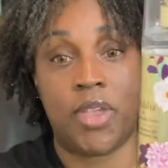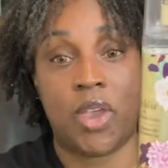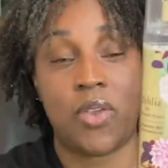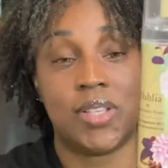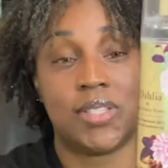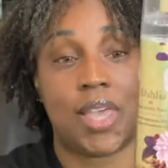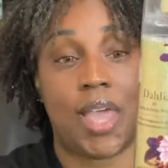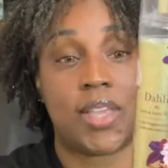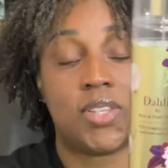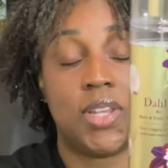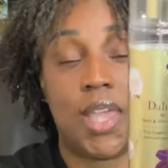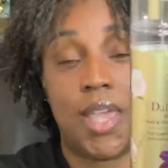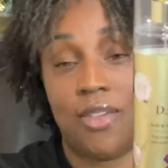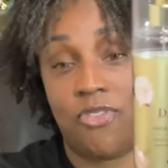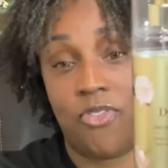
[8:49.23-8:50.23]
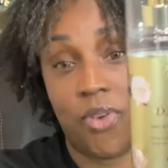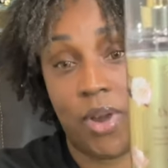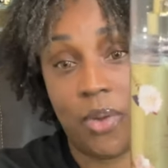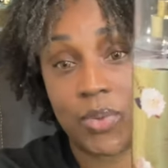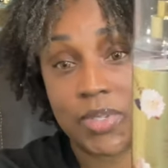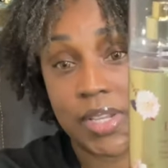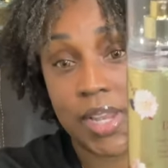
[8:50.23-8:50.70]
is actually a
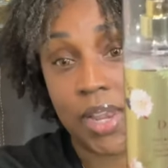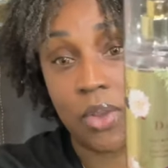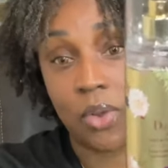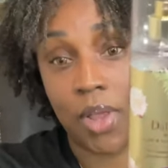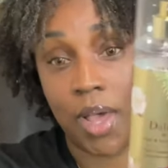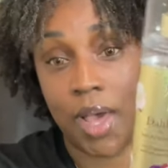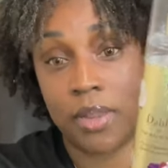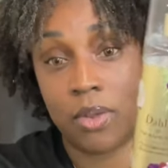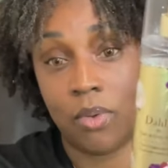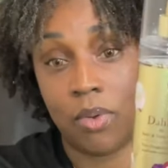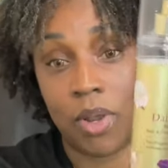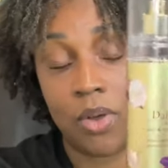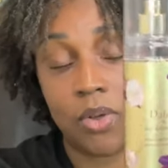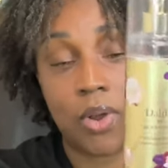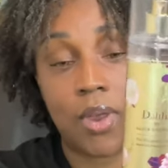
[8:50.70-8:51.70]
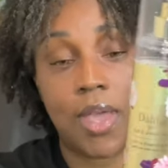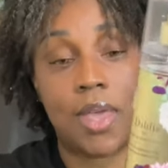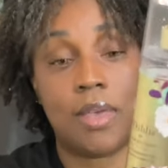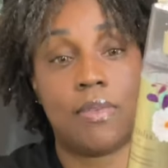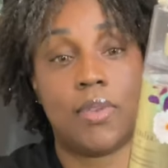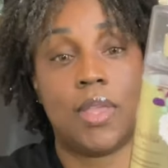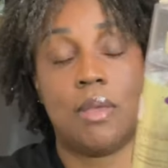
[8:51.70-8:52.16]
fragrance, and I no longer
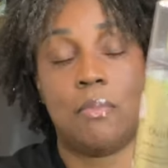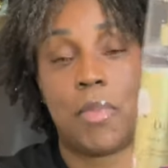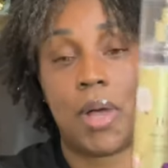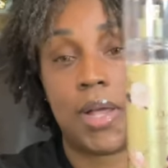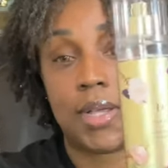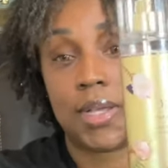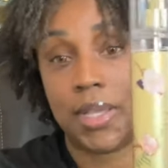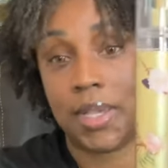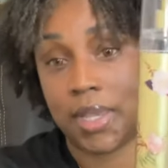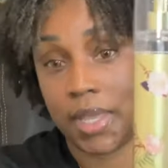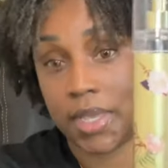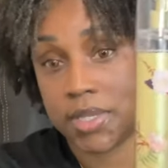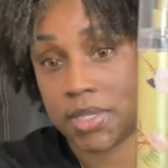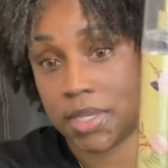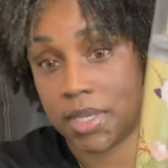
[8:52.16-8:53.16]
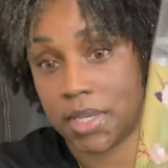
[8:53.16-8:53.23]
have it in my collection.